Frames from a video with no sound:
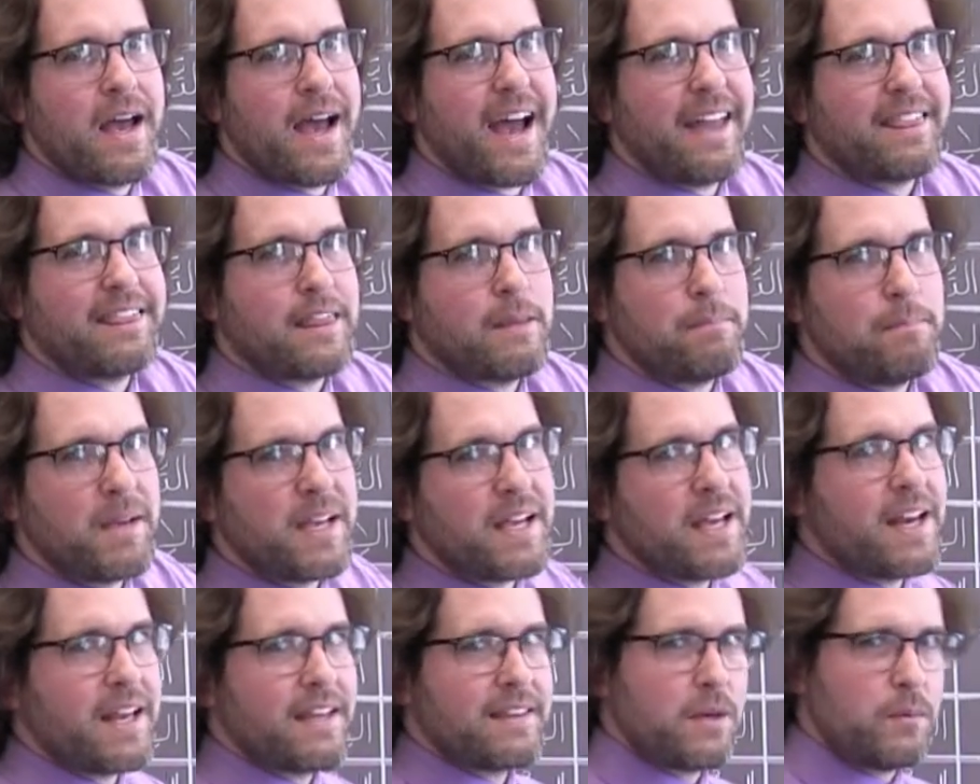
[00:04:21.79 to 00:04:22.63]
at the
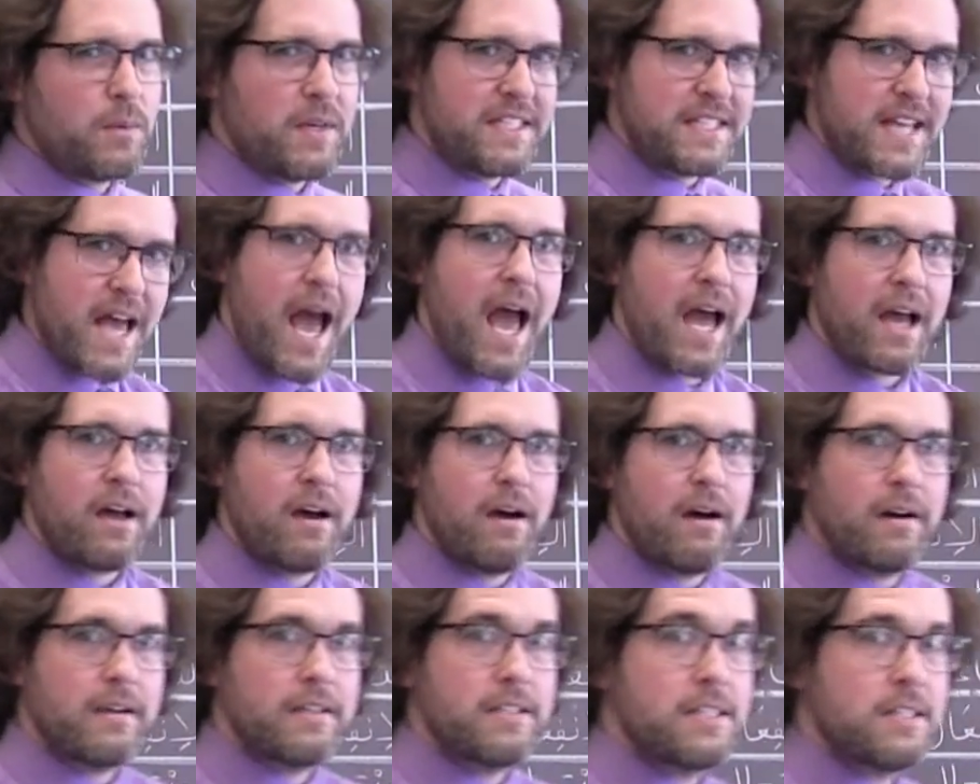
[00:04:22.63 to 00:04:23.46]
beginning that we tack
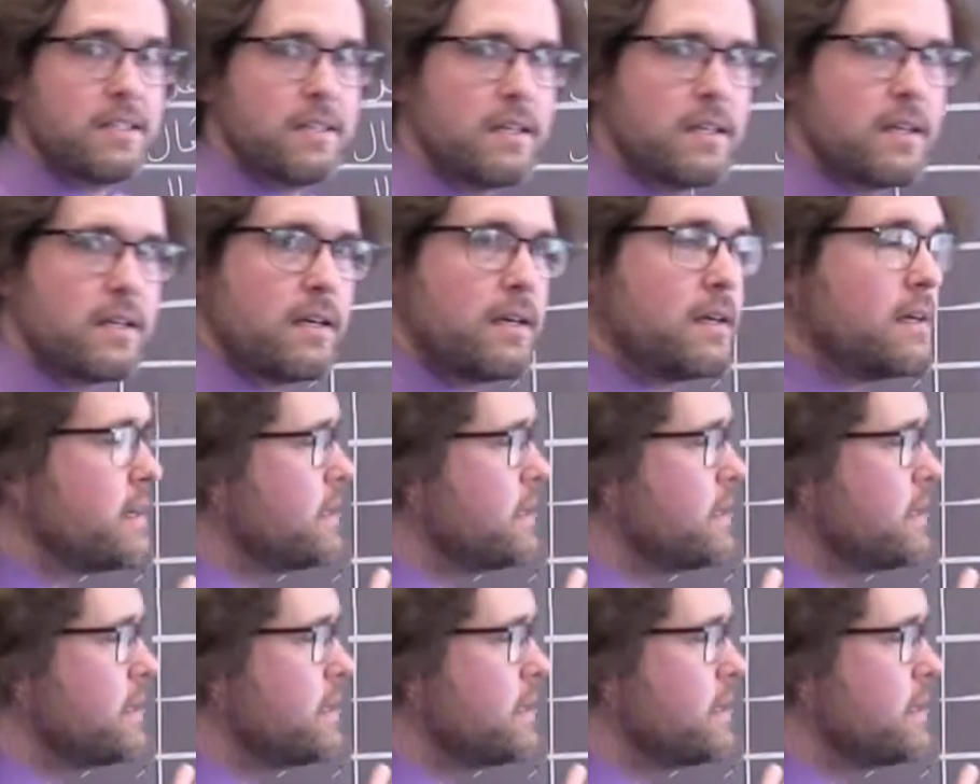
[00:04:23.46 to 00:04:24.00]
onto the